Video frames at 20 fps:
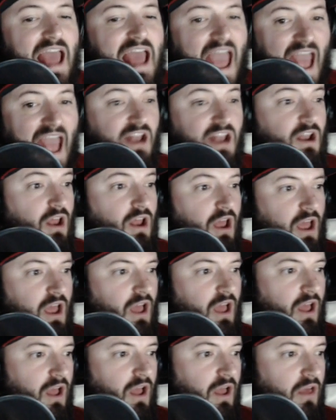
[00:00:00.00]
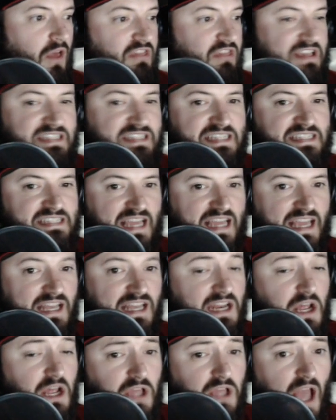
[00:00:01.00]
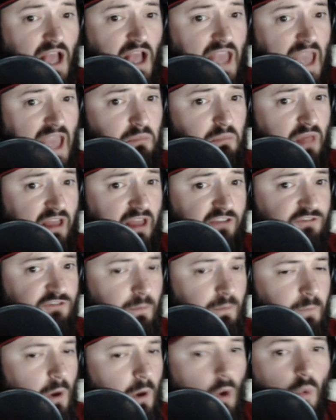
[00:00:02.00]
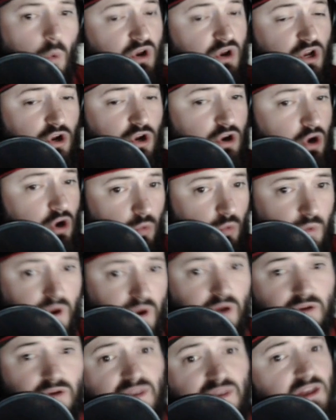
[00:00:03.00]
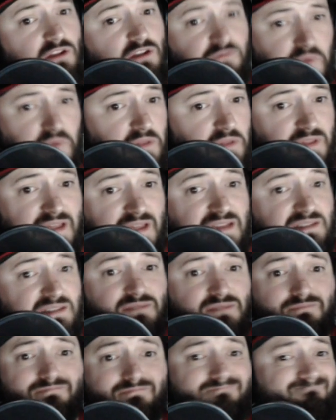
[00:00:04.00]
And this is in a game like football where your career in the NFL is